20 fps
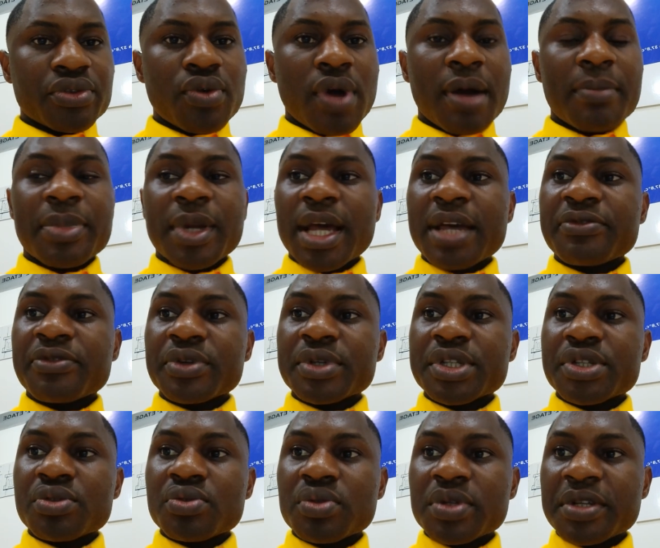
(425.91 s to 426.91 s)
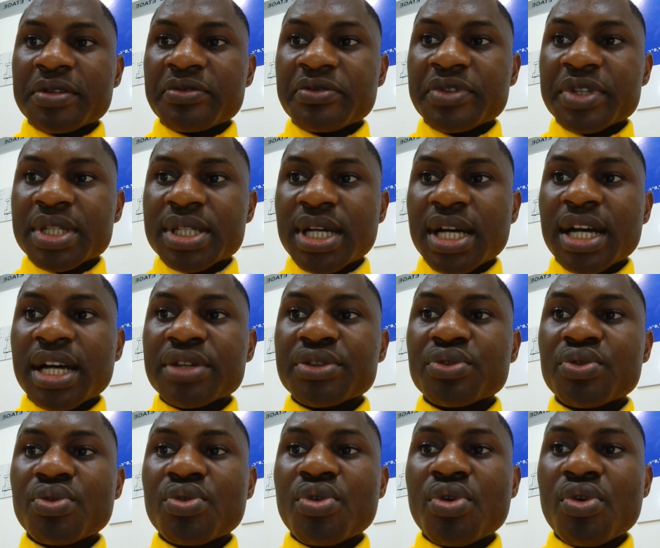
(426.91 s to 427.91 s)
you apply for a student visa
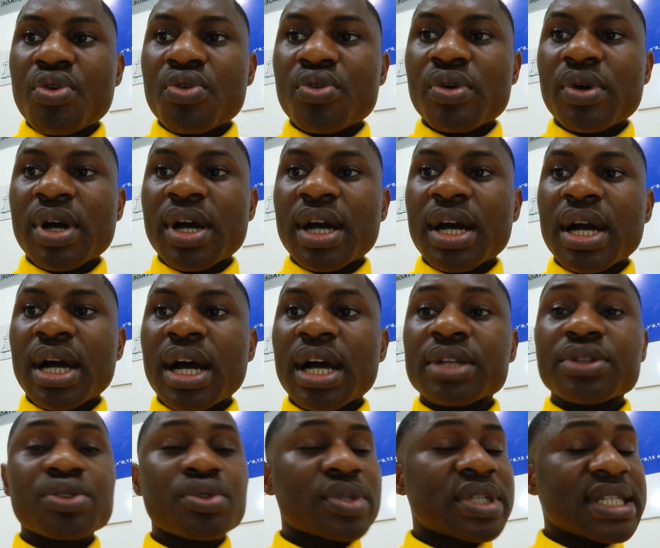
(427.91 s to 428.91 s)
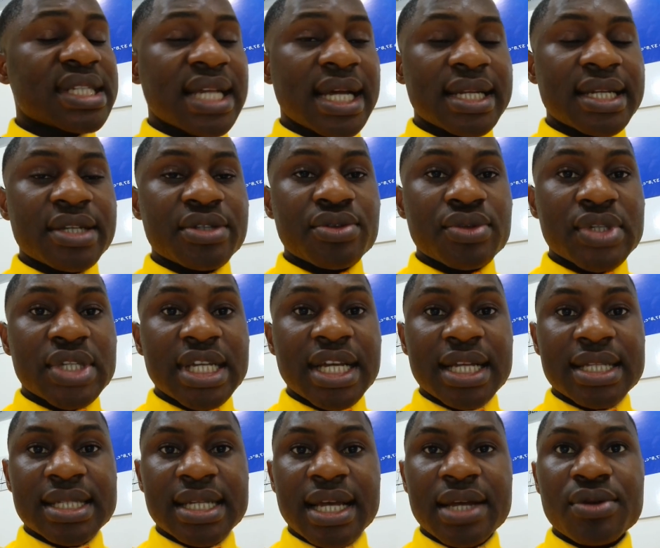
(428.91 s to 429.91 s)
and you go and you decided to
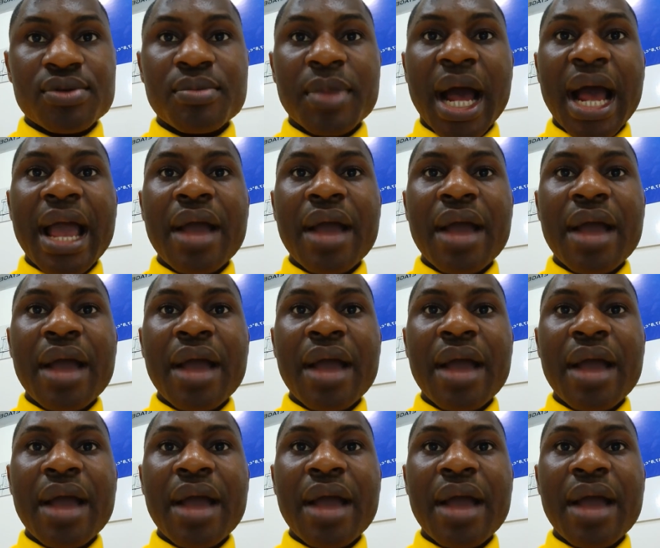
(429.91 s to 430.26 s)
seek asylum,